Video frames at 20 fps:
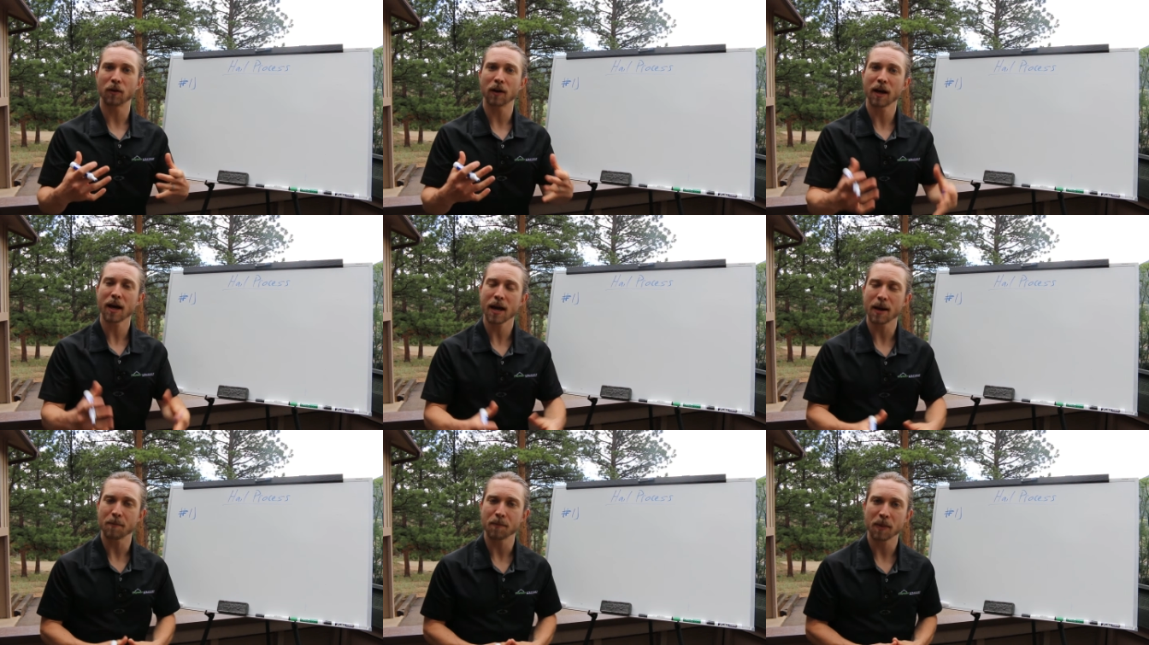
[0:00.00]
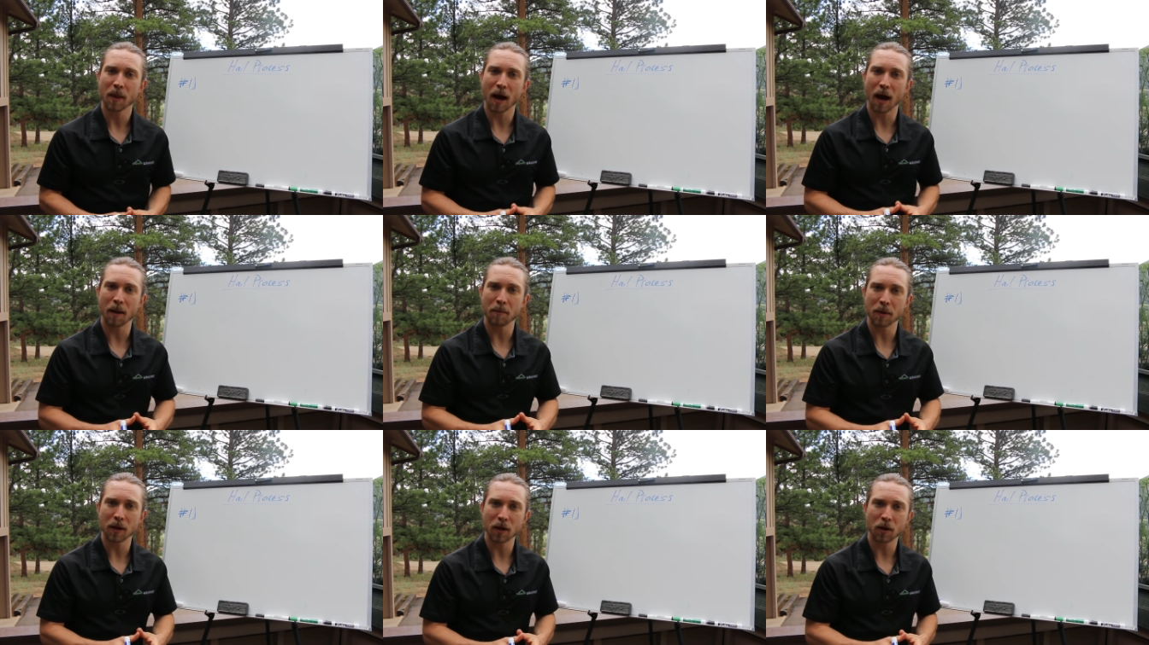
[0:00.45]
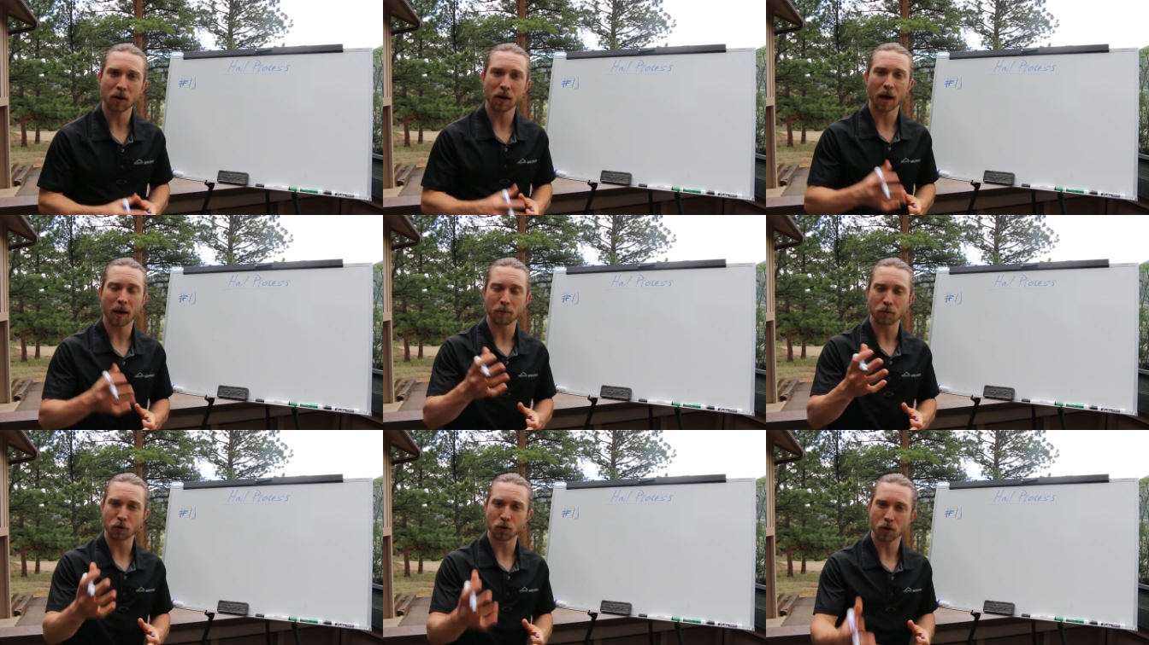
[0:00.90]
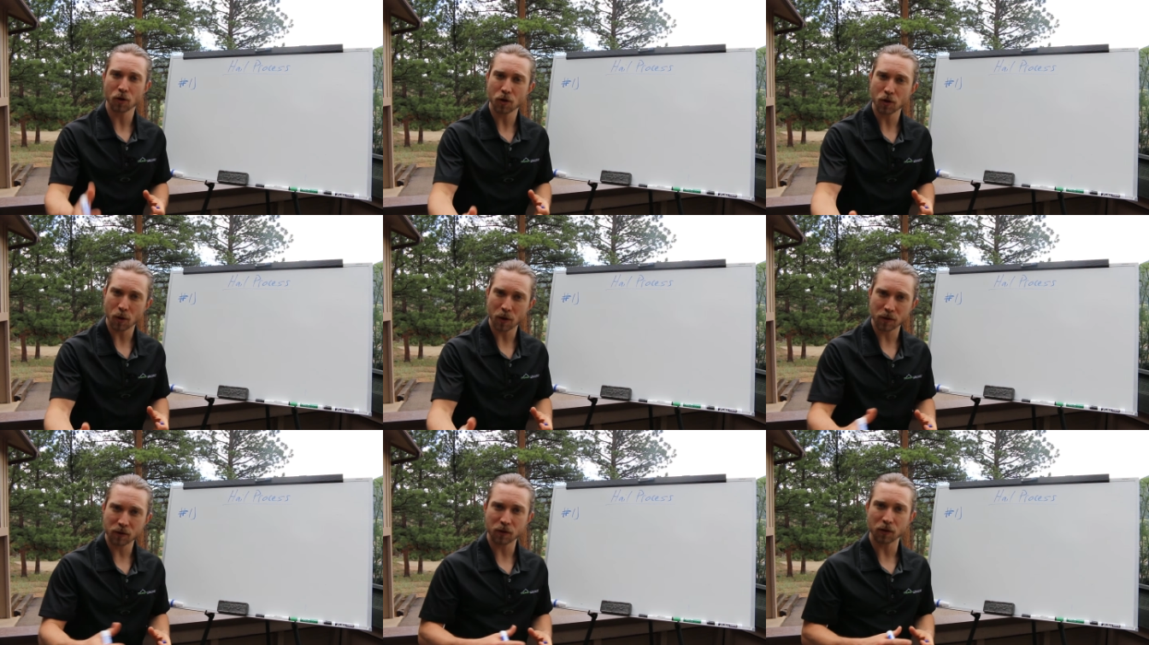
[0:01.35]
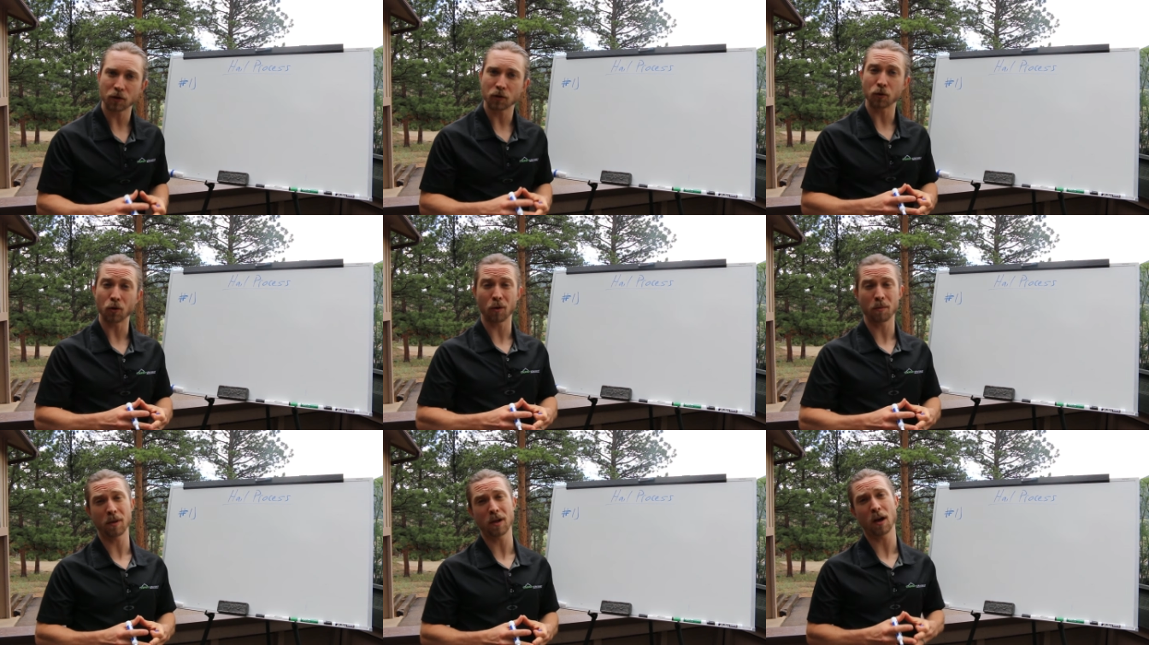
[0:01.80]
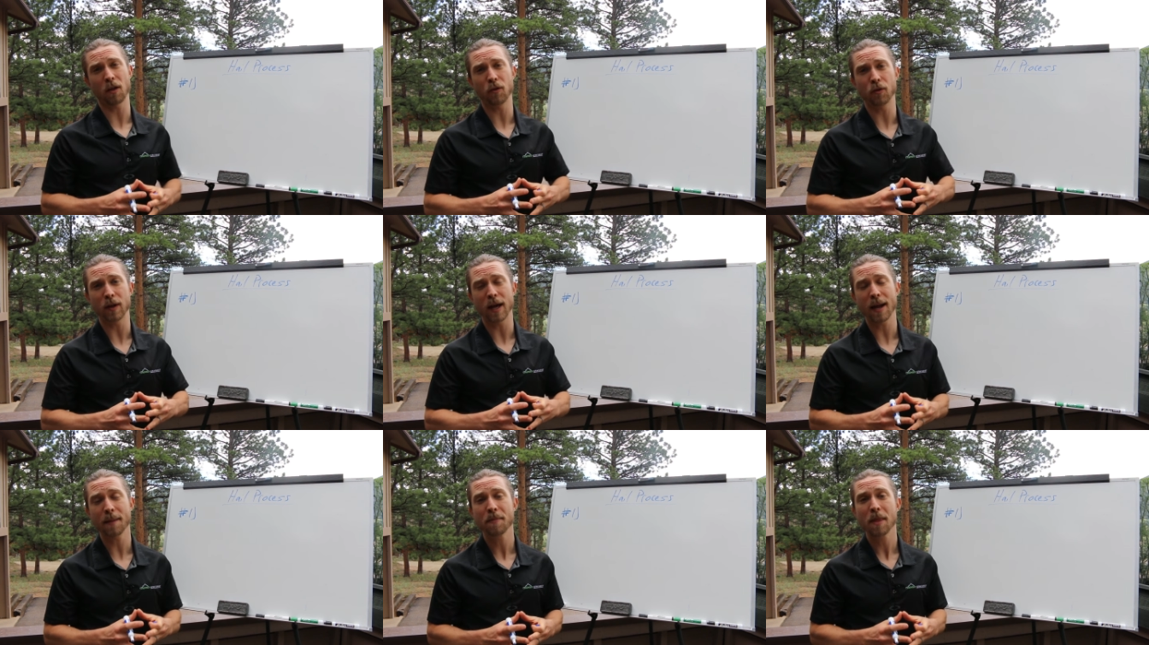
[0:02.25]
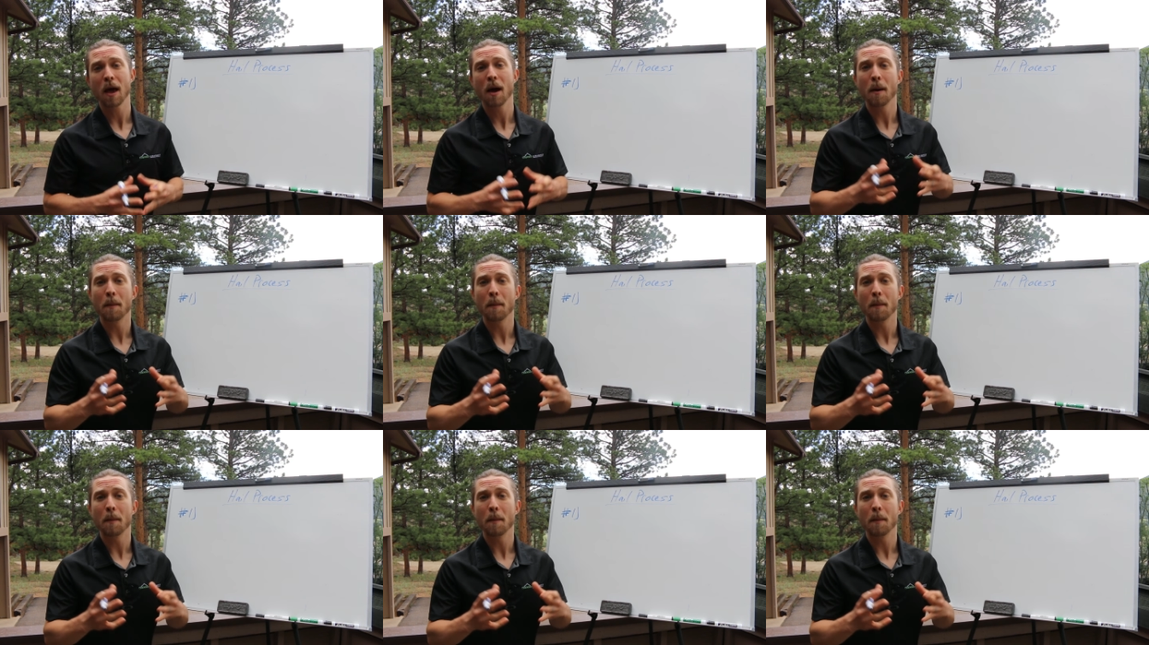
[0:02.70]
Hey, I'm here. I'm sure you noticed the storm the other day.